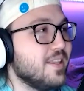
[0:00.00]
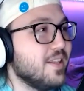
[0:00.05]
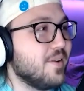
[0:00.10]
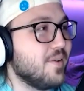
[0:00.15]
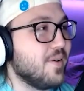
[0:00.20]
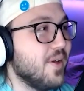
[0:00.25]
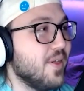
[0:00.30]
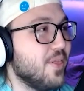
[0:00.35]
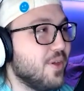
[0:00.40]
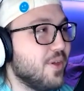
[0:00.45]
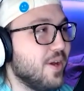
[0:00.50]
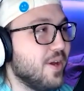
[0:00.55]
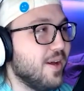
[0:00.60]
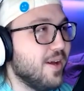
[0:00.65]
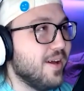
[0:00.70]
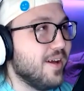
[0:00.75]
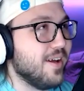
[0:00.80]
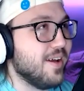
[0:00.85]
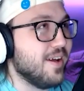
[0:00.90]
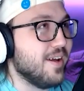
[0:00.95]

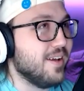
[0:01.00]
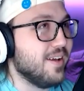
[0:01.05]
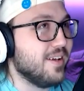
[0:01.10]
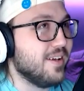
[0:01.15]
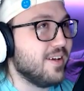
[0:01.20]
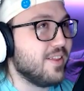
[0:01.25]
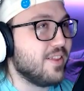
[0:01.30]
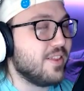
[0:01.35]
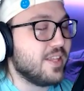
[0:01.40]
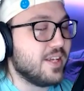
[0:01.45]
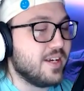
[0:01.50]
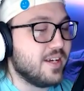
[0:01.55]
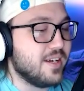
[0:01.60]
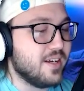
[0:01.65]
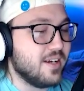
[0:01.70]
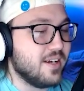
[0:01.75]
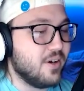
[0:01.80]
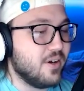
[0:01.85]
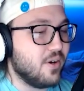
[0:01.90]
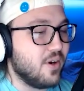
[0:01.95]
the
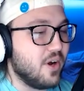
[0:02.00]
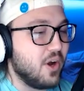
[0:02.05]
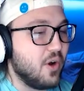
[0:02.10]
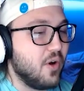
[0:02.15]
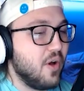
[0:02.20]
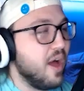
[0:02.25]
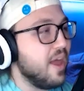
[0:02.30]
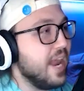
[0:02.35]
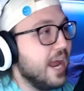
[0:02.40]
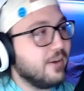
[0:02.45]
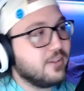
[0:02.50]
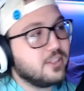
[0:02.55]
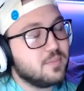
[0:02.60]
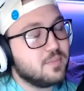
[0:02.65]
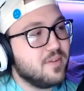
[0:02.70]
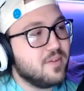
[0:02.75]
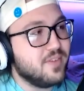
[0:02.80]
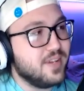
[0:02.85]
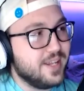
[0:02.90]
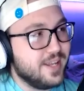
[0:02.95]

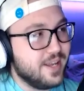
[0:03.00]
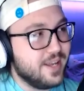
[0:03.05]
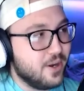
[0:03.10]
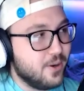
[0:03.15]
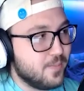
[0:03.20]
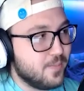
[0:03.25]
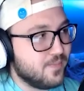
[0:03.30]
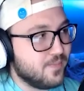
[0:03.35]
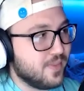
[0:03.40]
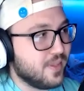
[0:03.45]
announcement video.